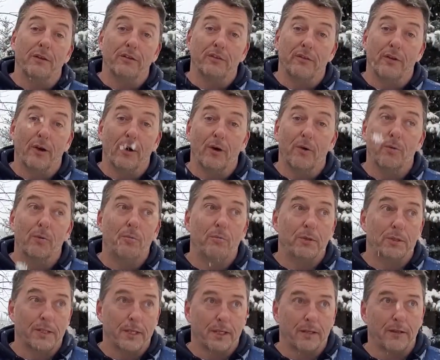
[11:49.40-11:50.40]
snow,
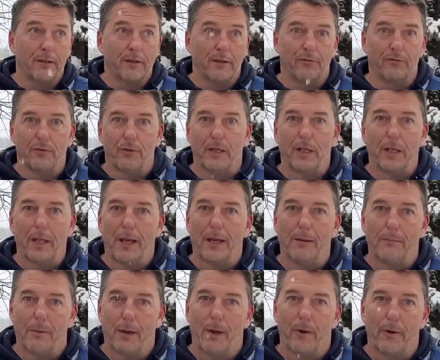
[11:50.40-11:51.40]
particularly this really light
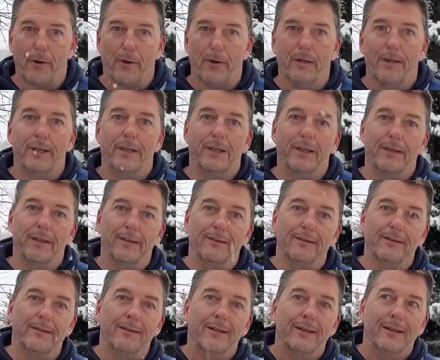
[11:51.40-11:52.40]
powder in
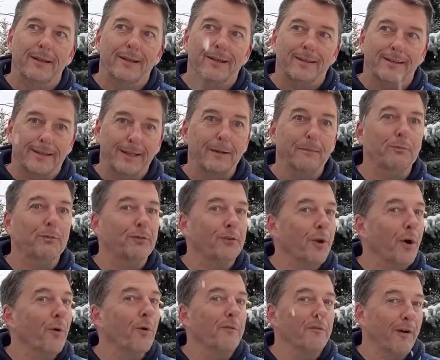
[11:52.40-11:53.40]
these deep
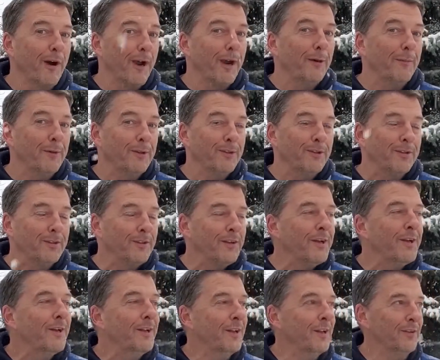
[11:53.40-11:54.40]
snow environments,
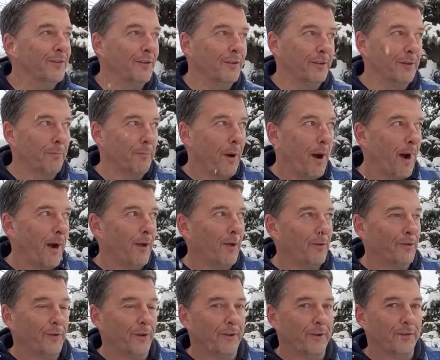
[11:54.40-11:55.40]
is that the
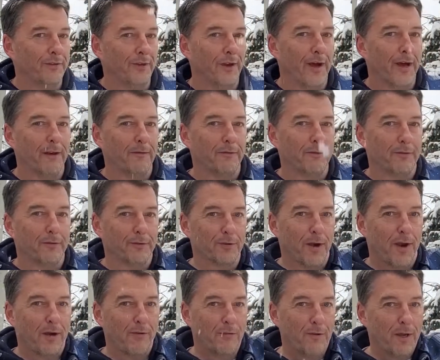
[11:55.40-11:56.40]
piles on the side of your
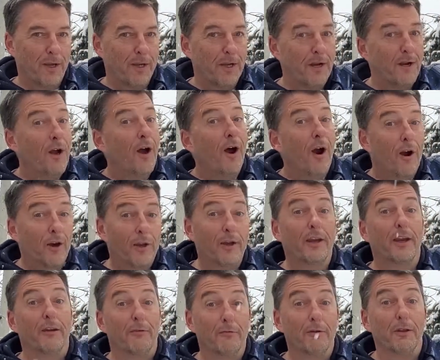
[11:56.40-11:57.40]
driveway are going to
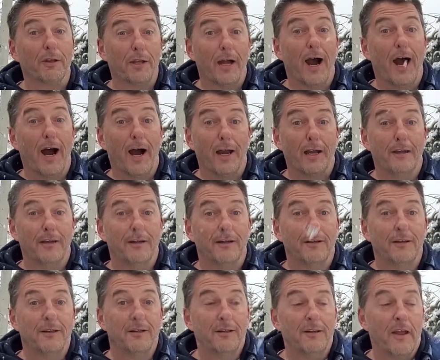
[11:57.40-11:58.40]
get really high.
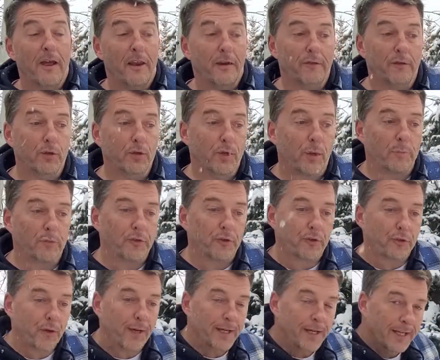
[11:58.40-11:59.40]
And if you come
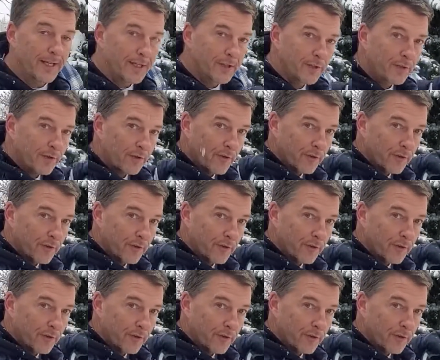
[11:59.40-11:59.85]
straight into the